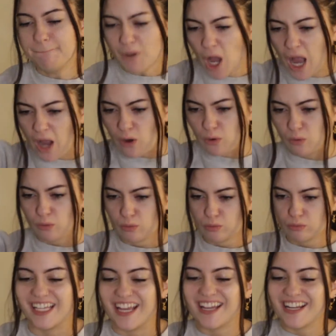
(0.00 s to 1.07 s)
BOW!
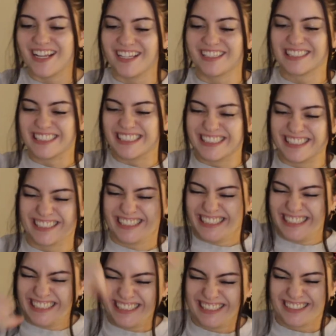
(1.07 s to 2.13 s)
Hit it. Let's
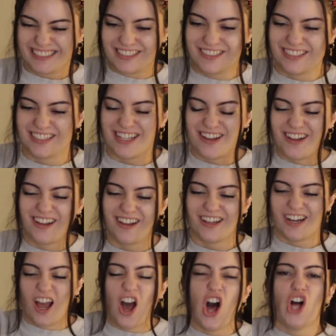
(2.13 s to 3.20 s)
get it.
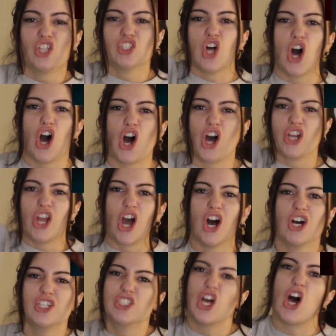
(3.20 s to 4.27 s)
Lana. Lana.
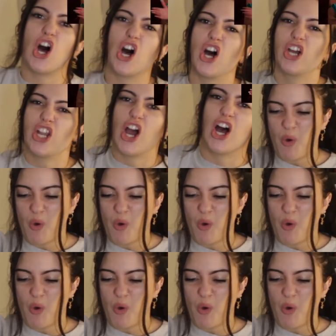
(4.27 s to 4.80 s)
Lana.